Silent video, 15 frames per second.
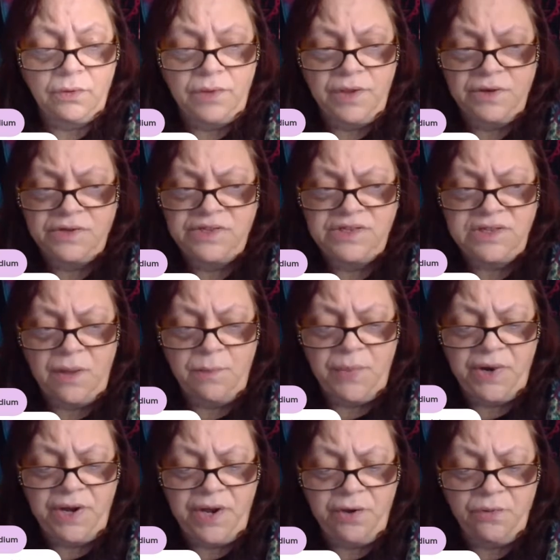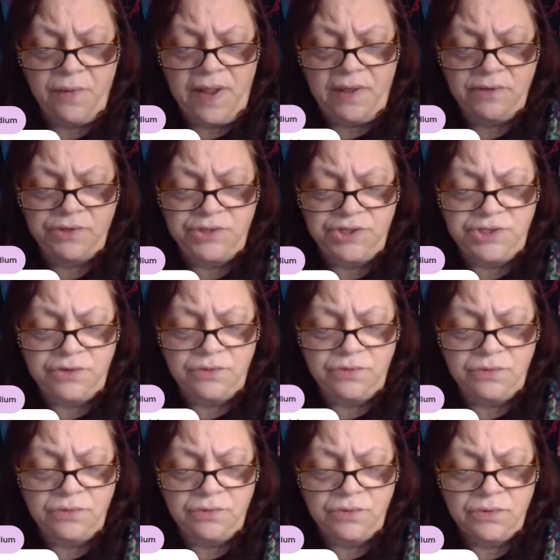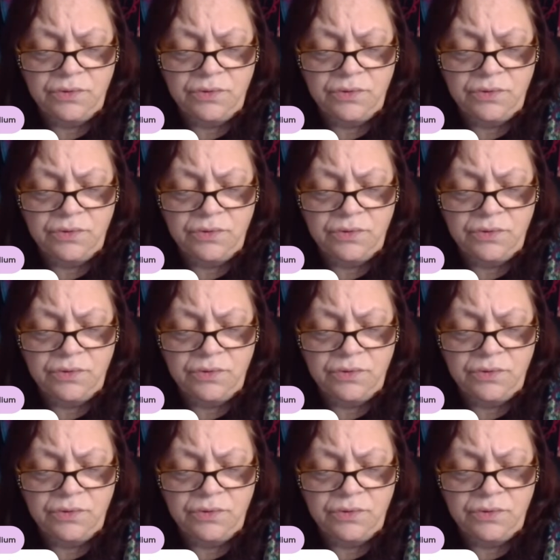There's somebody around you